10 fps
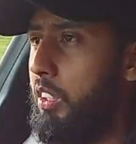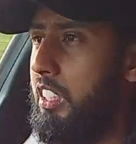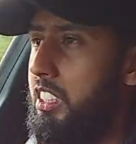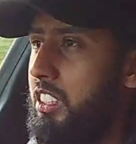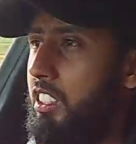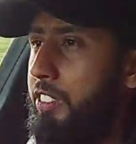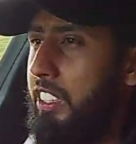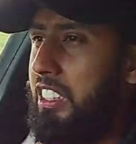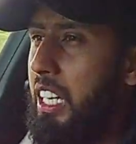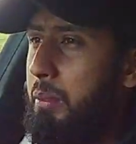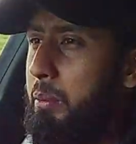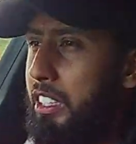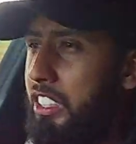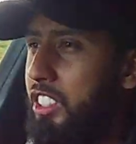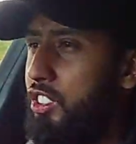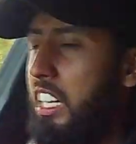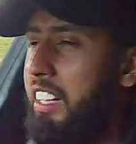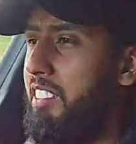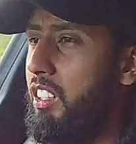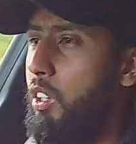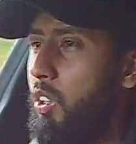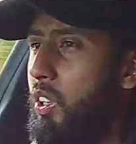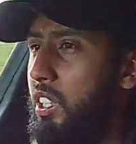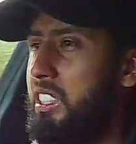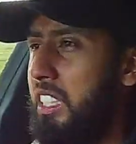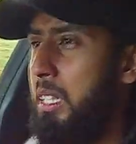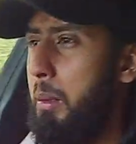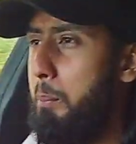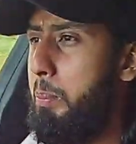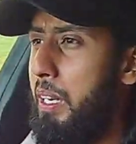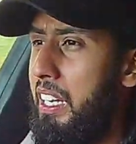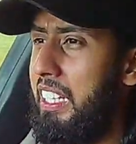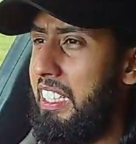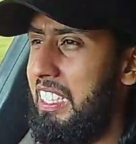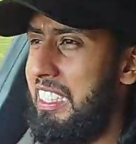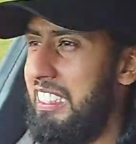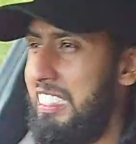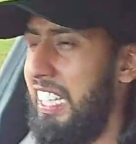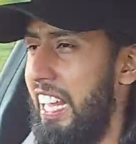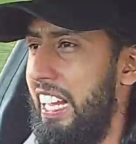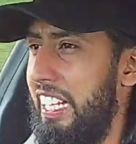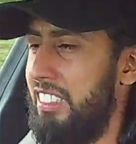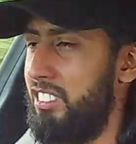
This is the first time I'm actually driving a Lotus, but it